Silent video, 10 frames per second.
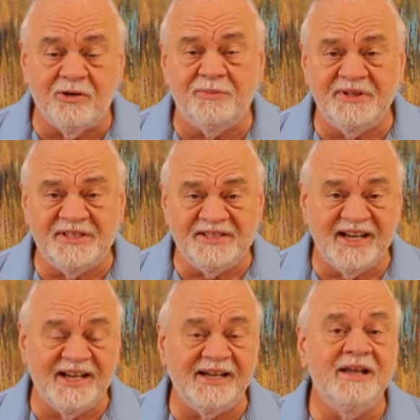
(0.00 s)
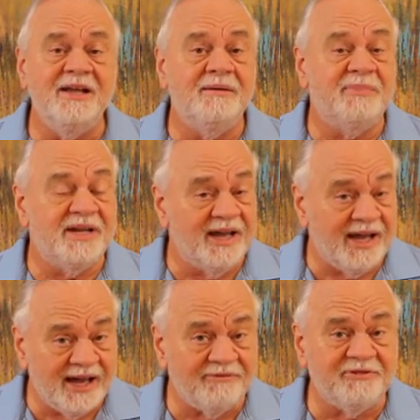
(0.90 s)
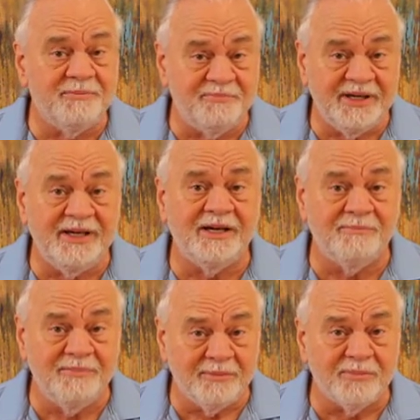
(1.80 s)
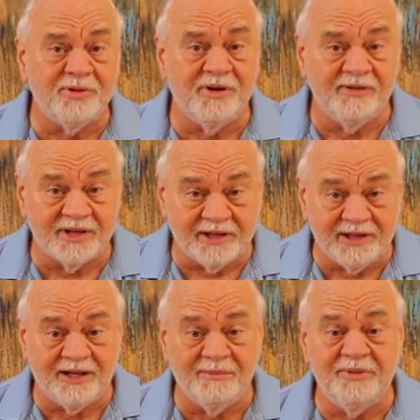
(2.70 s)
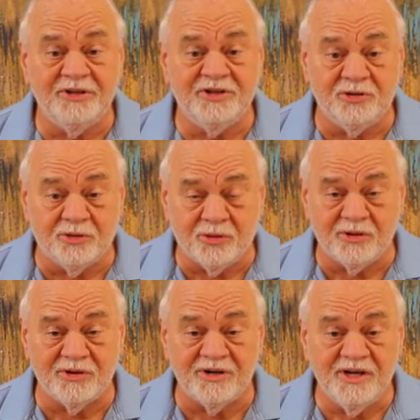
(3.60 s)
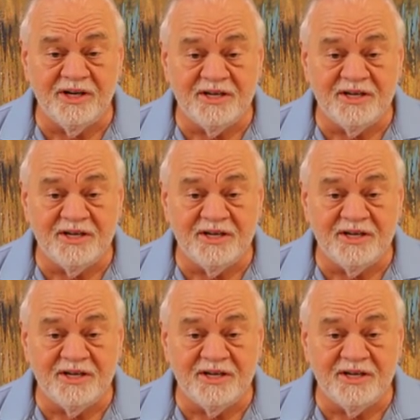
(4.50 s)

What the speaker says: open today, but you have to be a member of the club to order.